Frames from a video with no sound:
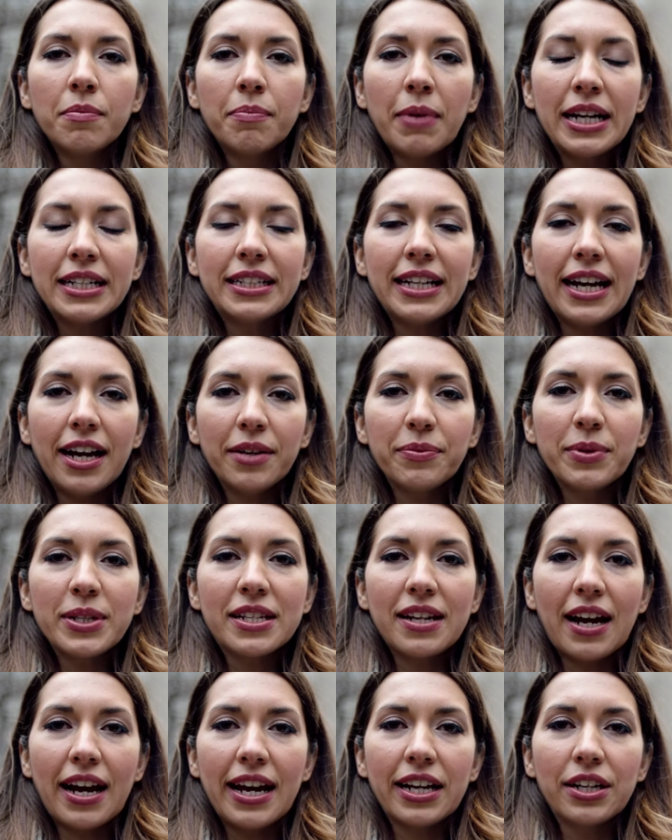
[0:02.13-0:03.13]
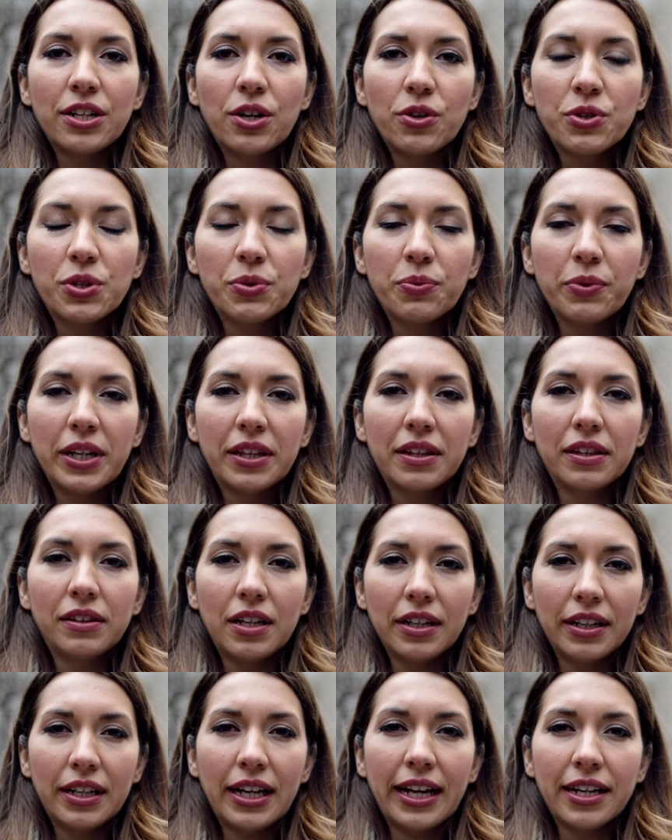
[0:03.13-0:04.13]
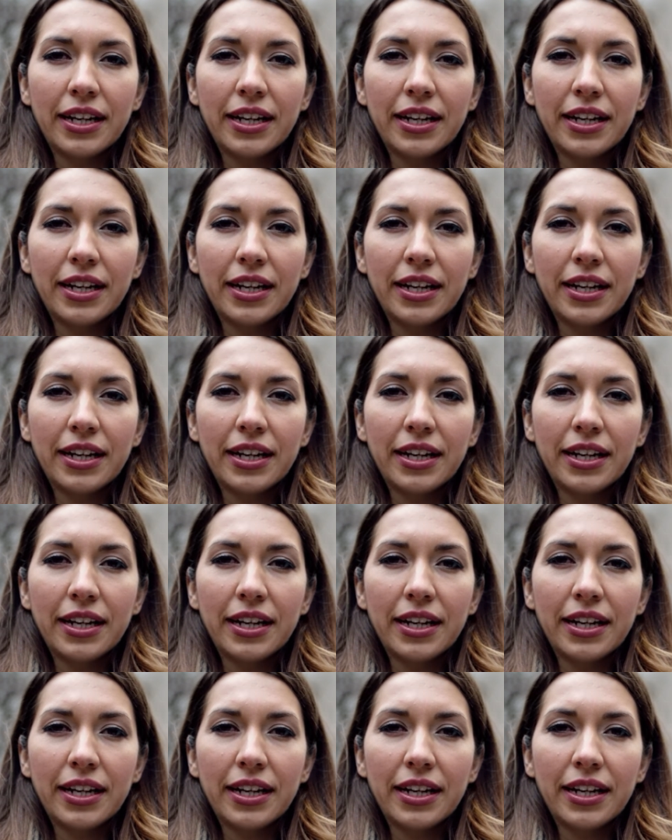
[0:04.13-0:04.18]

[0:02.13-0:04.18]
My dad was diagnosed with lung